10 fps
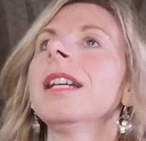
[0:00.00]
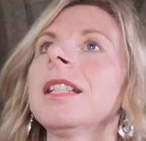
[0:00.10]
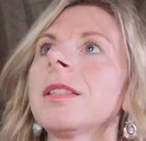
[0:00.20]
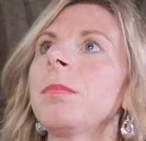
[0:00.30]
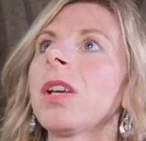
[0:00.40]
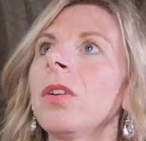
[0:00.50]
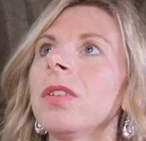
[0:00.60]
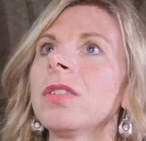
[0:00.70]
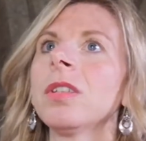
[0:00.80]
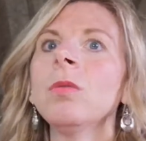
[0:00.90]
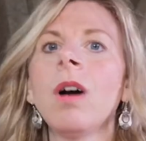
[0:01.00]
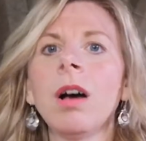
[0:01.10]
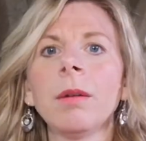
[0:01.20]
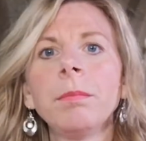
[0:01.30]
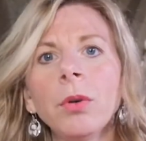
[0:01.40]
it's because you
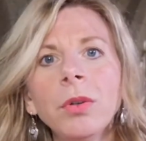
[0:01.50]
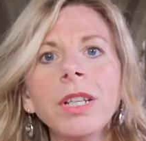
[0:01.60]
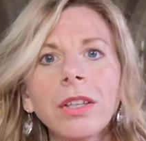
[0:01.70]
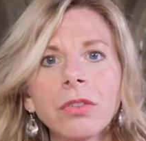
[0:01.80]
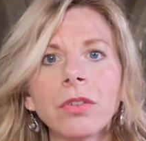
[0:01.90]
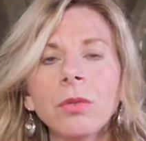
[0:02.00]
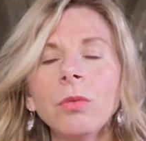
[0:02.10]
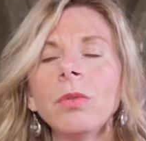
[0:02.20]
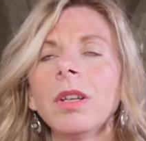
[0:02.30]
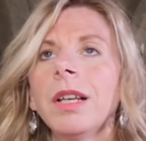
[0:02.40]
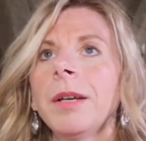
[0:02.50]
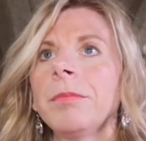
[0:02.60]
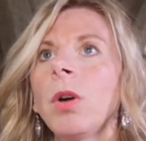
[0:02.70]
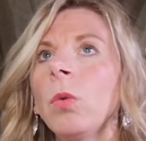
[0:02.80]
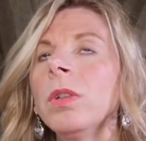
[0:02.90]
are burning through
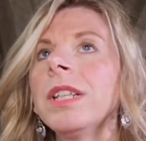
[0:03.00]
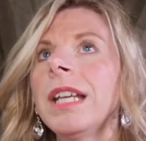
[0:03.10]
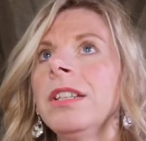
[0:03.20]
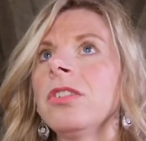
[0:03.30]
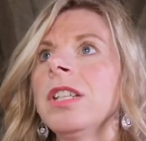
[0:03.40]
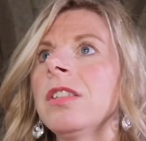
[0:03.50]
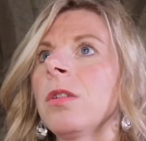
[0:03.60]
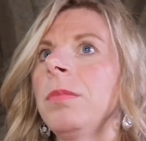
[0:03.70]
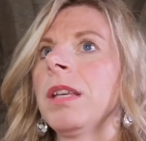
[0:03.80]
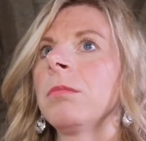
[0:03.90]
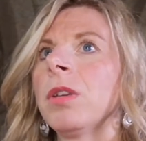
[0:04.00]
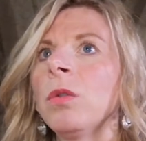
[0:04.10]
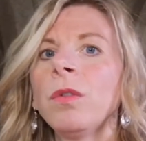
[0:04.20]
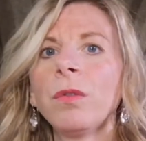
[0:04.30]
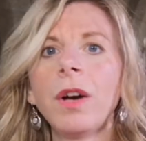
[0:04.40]
old energies, you're being
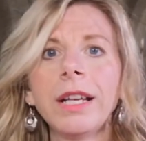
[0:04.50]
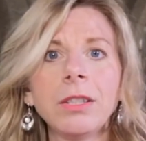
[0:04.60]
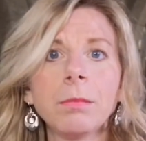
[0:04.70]
purified.